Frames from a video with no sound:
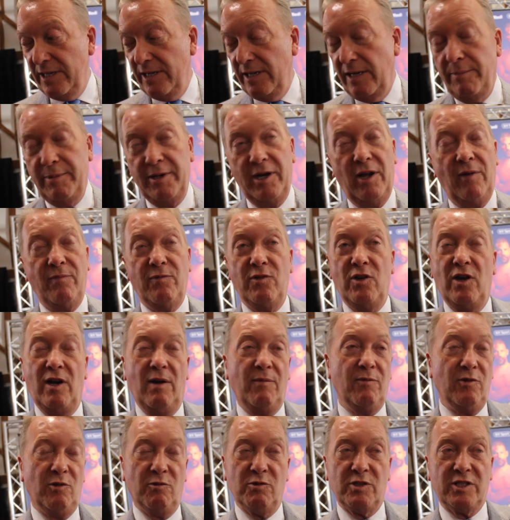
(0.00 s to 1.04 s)
I mean,
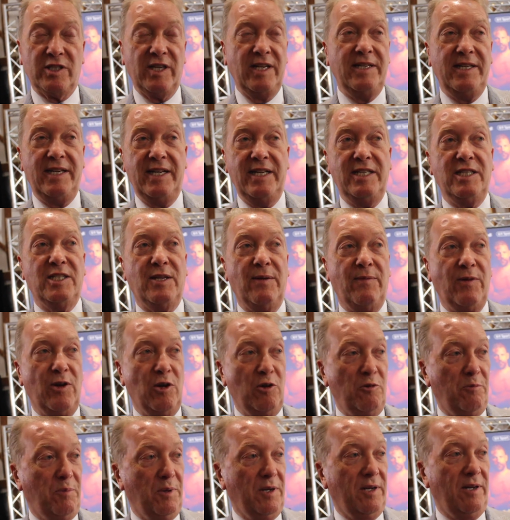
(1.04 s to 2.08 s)
I'm not seeing the
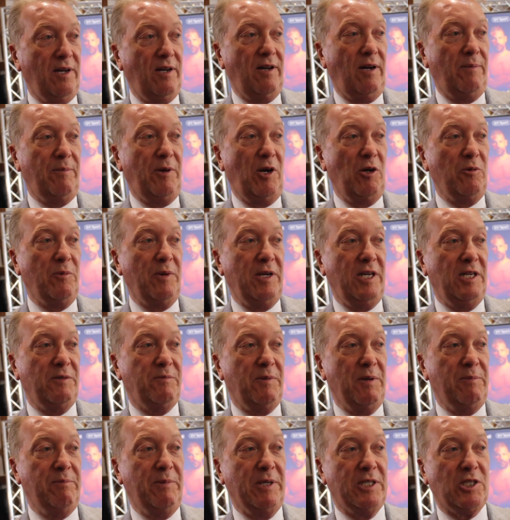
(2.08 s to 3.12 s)
interview, but I'm hoping he's
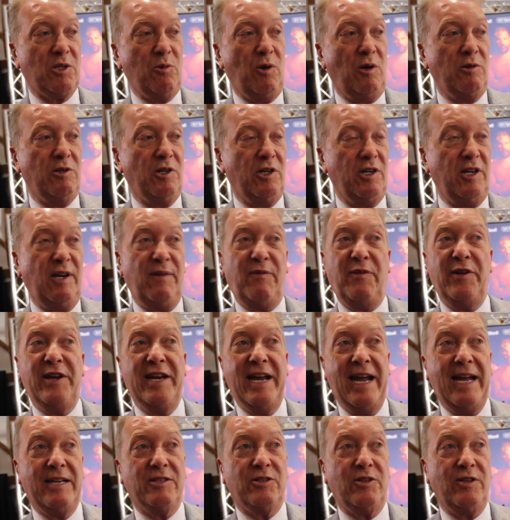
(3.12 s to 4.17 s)
been misquoted. And if he
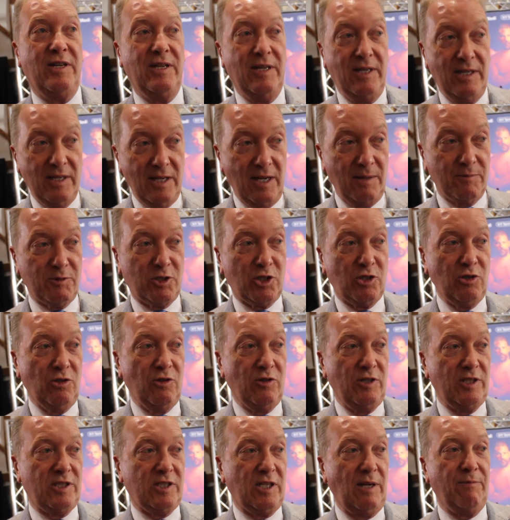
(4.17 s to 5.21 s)
hasn't, I'm
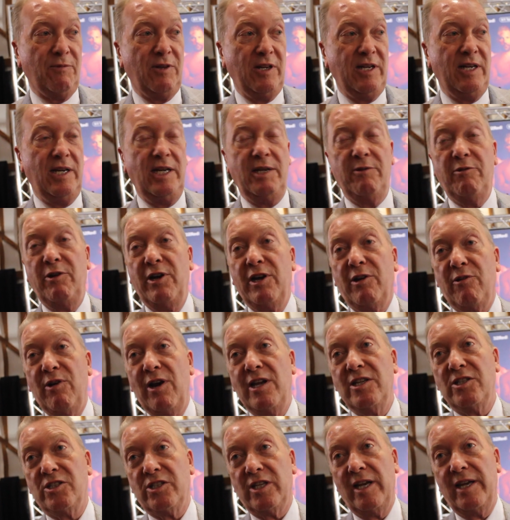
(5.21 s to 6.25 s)
sure it's something he
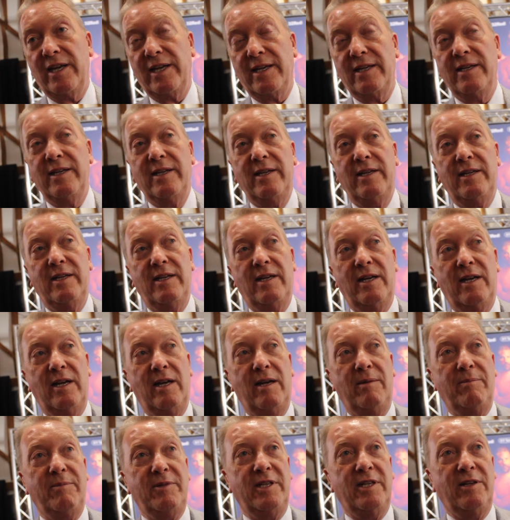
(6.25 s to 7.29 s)
regrets saying.
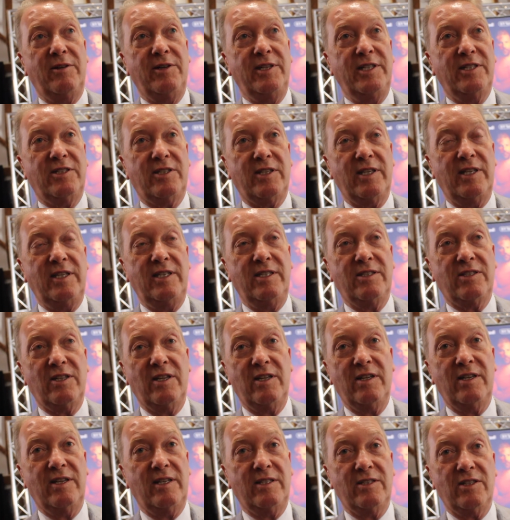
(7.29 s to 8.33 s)
You know, he's
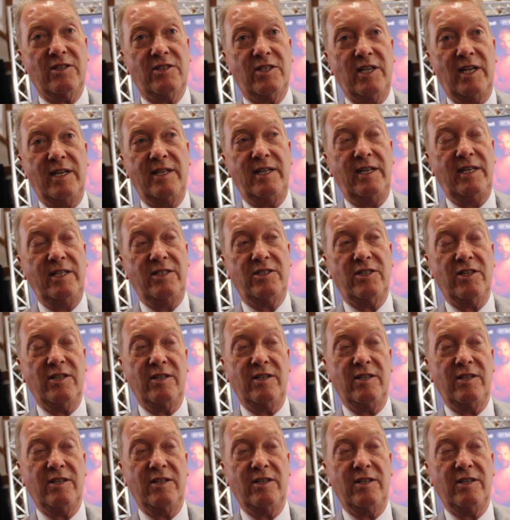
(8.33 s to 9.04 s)
as I say,